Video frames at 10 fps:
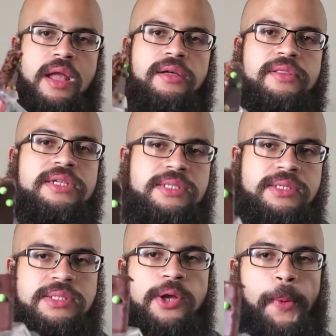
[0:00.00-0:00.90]
This
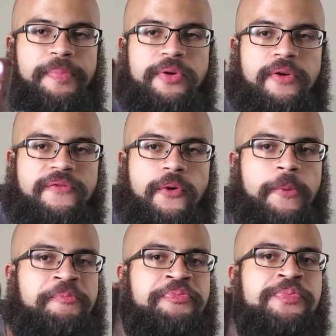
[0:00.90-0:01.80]
is so
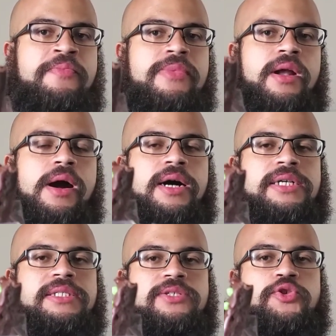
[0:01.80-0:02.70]
beautiful
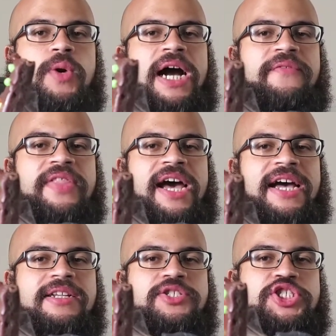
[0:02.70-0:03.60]
because you have
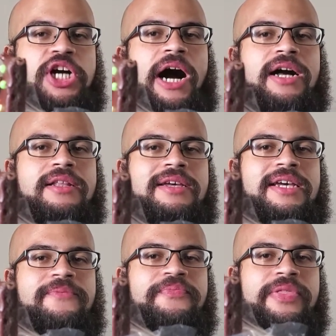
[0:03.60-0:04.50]
that
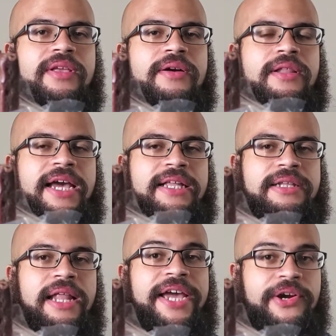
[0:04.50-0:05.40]
chocolate like
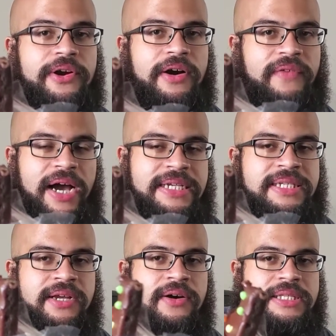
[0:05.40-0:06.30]
layer of
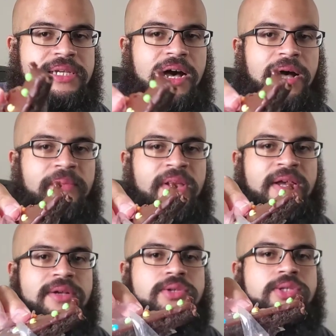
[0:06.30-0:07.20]
icing on top,
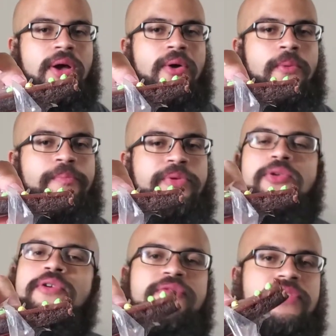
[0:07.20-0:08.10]
so
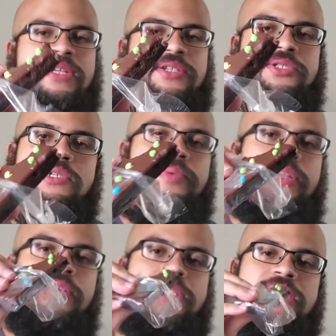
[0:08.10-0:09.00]
beautifully
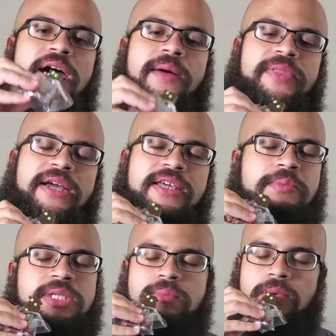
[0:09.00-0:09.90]
distributed on top that
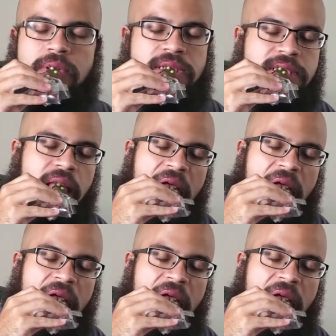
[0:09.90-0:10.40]
keeps it moist.